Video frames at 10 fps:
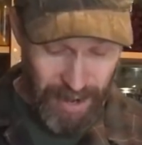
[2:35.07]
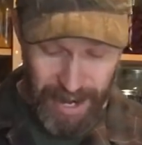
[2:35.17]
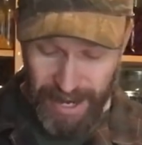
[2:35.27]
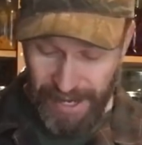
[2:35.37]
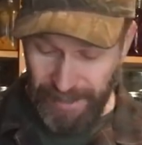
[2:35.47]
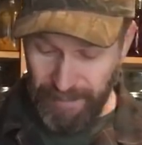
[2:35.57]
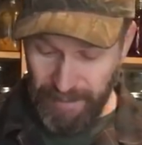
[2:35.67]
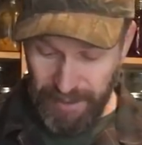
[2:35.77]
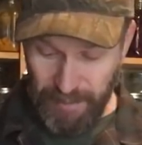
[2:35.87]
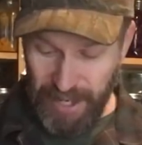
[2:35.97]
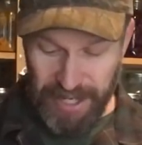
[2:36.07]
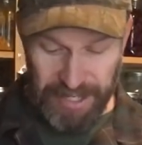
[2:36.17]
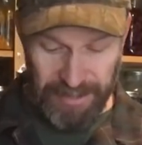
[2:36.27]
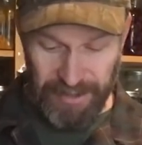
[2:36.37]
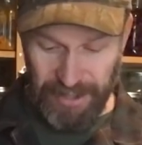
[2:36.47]
and maybe some
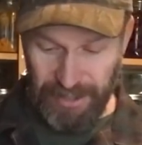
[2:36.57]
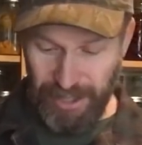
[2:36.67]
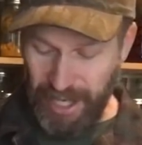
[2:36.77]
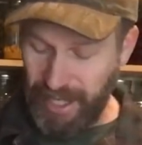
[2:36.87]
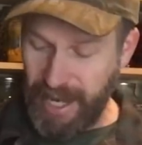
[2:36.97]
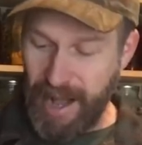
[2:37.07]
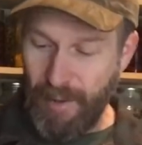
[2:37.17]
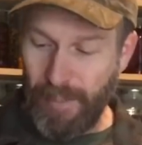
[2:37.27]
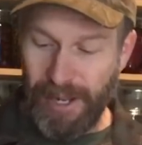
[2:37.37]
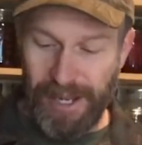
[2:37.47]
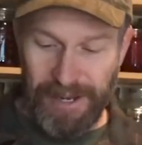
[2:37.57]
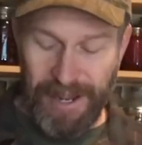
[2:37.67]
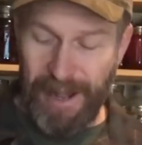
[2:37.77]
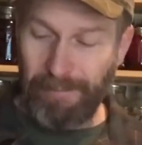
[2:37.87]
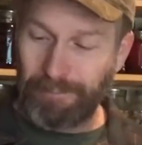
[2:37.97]
onions and check it out.
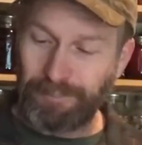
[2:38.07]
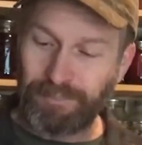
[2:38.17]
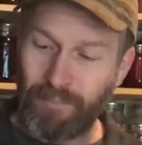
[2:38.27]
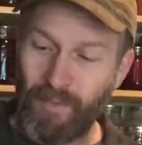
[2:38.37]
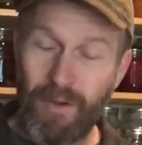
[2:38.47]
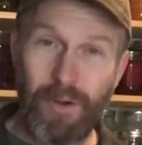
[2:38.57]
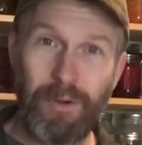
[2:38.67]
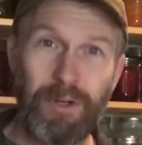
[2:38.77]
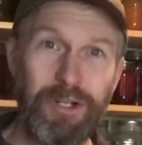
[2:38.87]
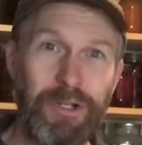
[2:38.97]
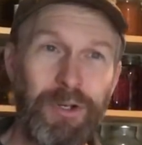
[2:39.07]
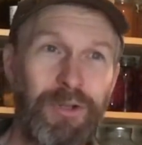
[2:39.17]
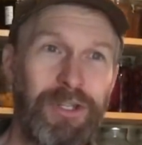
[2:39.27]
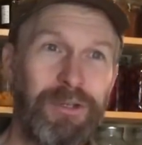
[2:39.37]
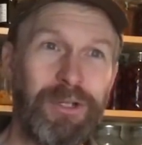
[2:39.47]
But who
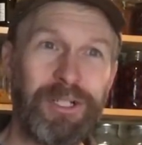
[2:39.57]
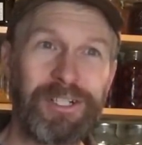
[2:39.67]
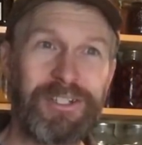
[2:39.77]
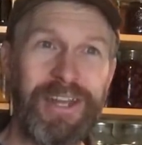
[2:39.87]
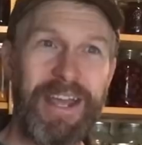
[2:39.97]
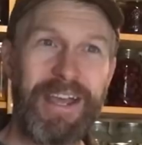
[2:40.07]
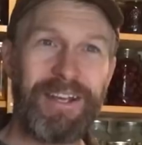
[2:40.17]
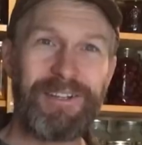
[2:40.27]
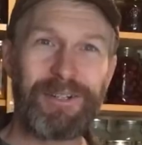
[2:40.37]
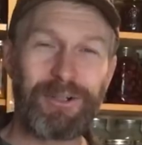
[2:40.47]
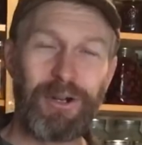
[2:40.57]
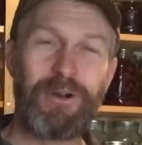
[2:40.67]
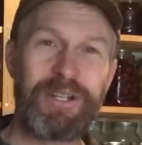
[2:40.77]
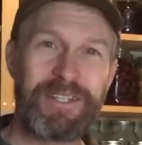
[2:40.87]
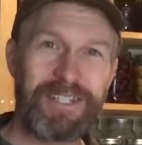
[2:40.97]
knew that you could extend your
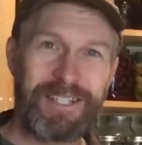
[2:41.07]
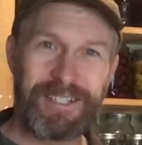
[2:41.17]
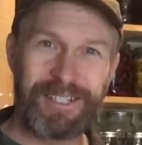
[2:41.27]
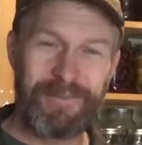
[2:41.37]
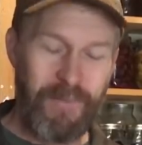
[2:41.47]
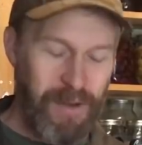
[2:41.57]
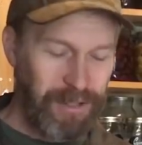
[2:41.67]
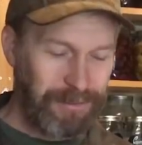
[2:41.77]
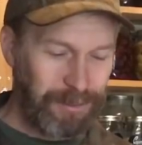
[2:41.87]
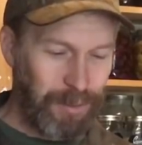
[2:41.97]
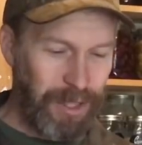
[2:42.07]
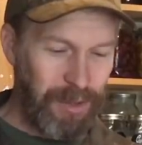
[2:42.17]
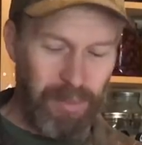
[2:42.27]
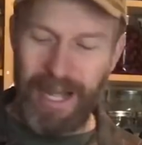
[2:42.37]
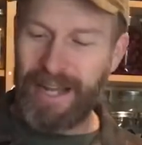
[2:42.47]
growing season
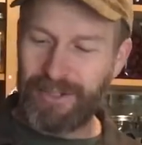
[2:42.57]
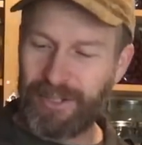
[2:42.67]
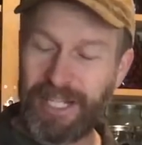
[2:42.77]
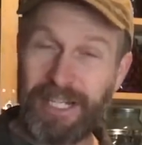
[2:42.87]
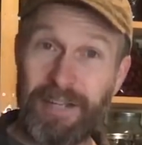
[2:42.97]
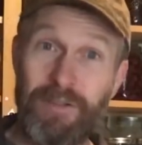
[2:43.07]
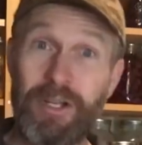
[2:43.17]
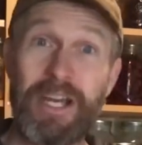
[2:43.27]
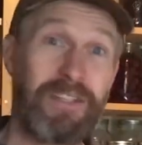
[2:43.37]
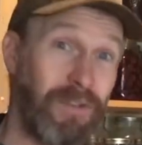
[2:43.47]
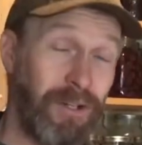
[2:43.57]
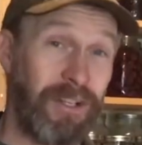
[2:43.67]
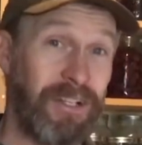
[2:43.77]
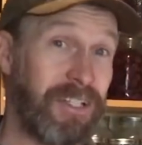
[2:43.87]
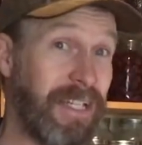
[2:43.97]
with black zucchini? If you guys have heard
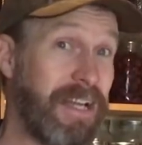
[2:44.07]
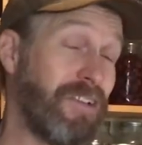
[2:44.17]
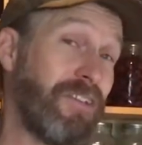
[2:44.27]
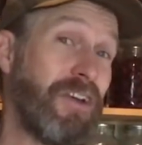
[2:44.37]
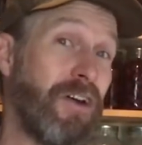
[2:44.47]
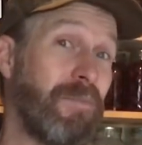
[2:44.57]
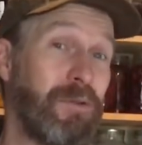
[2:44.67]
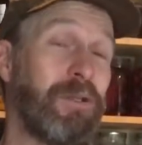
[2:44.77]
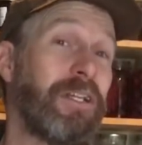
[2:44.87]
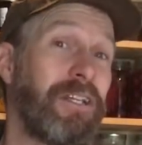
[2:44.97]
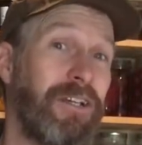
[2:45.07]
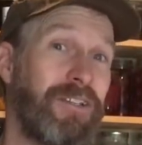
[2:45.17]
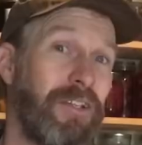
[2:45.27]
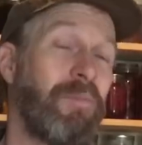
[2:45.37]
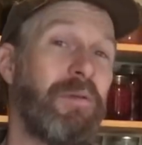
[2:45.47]
of this, let us know. I'd be really
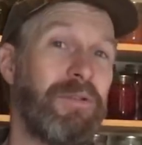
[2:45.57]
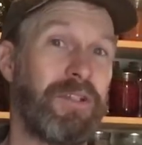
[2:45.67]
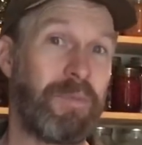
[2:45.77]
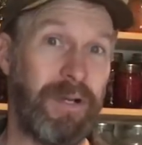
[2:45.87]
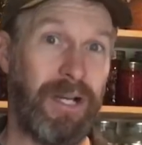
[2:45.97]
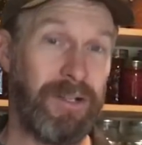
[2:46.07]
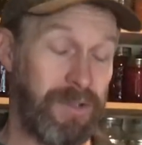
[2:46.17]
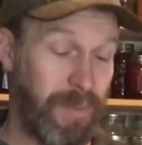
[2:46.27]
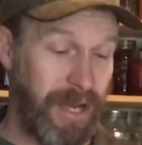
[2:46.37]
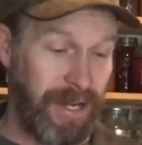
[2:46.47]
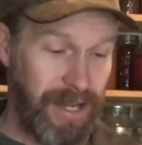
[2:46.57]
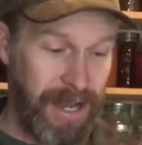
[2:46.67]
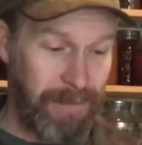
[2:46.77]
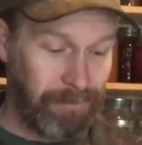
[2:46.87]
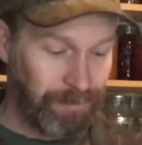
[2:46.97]
curious other people's experience,
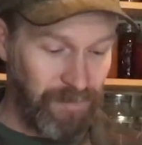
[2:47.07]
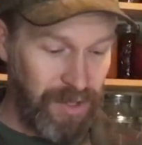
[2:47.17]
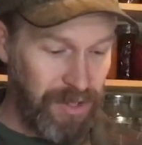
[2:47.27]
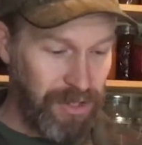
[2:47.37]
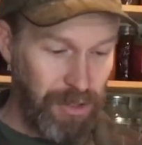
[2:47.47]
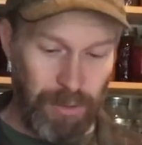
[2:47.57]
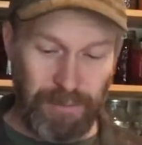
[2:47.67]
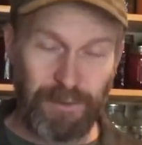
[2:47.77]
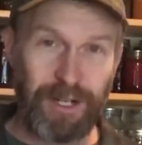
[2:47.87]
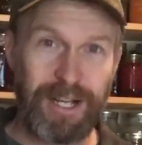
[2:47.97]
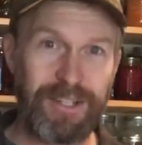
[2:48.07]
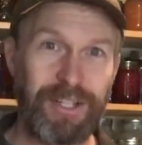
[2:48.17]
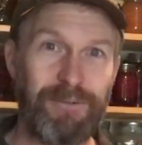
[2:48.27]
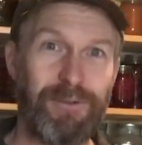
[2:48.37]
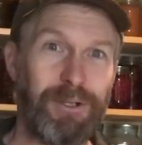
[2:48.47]
but this is a new one for us
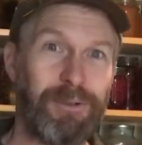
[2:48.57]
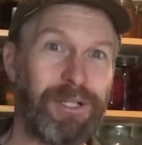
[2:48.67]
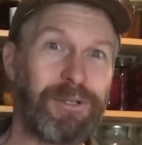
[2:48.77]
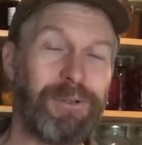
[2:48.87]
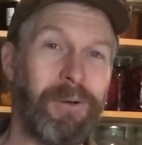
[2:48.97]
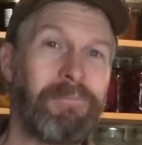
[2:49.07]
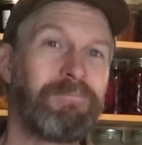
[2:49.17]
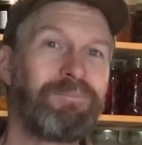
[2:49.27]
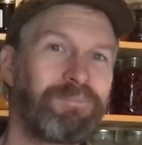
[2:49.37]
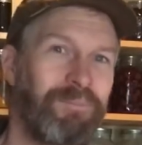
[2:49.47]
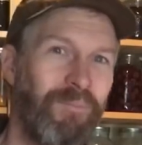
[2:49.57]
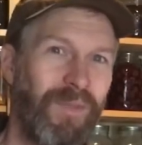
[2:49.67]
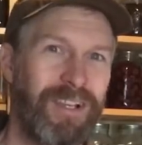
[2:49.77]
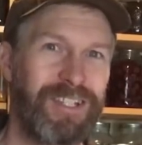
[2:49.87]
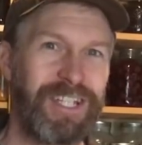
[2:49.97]
and really, really cool.
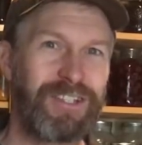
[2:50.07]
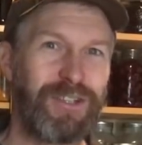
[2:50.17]
See you